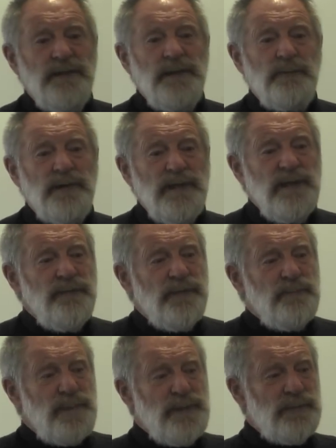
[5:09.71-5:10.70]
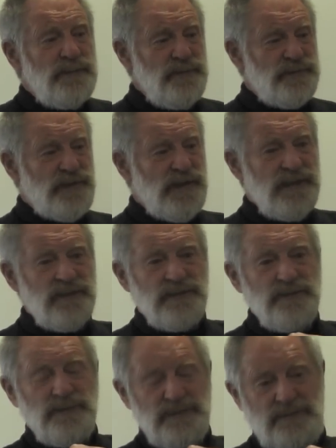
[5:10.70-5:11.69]
There were even people who tried
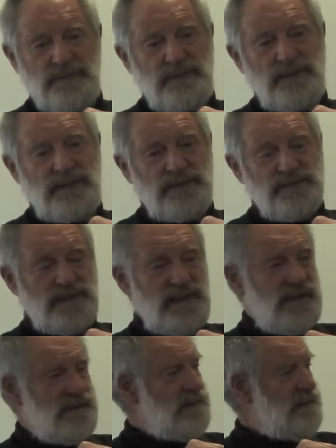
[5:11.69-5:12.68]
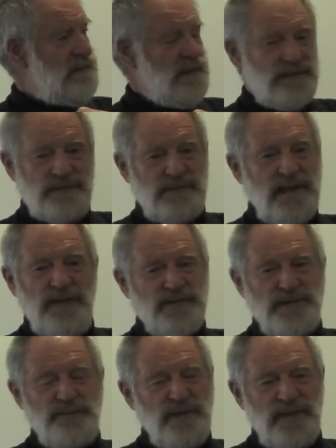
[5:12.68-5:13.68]
to do it as, as, as now
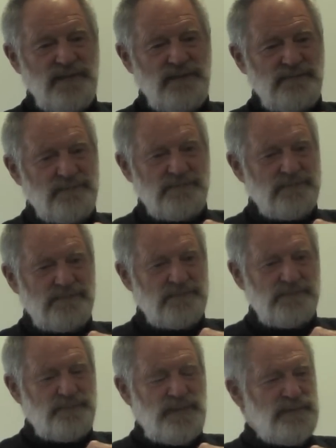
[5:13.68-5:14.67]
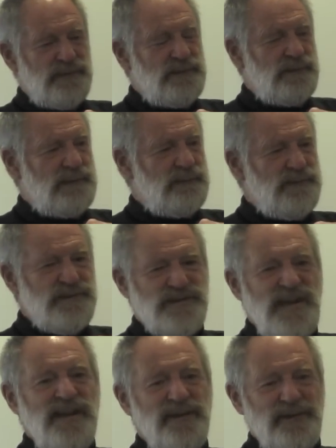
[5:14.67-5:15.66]
some modern people are doing it with
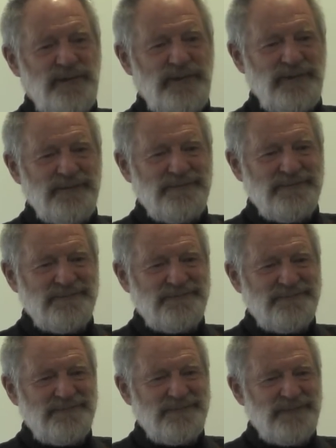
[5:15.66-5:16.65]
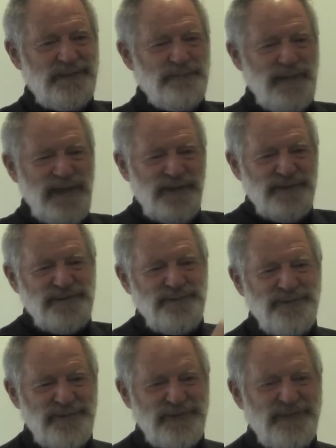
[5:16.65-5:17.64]
sails and parachutes.